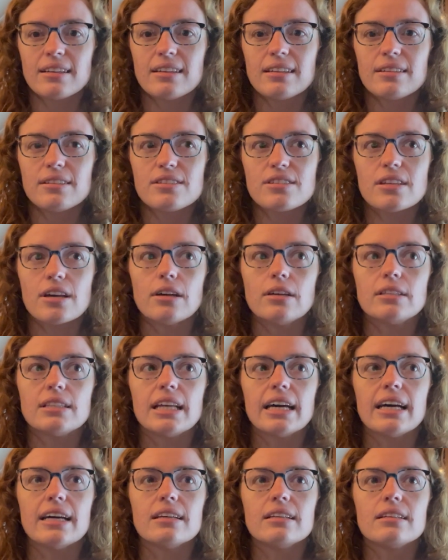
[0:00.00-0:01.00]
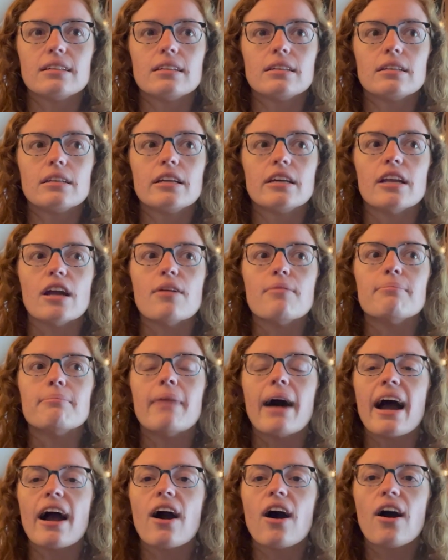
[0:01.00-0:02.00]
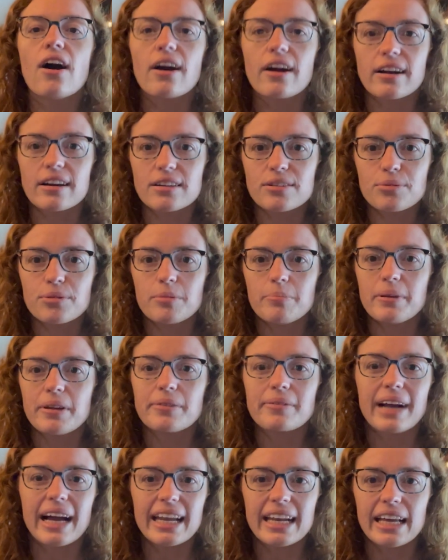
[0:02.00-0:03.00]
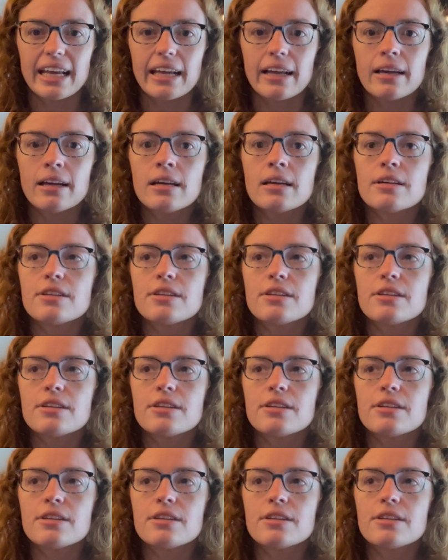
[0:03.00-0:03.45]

so that, you know, my heart would be ready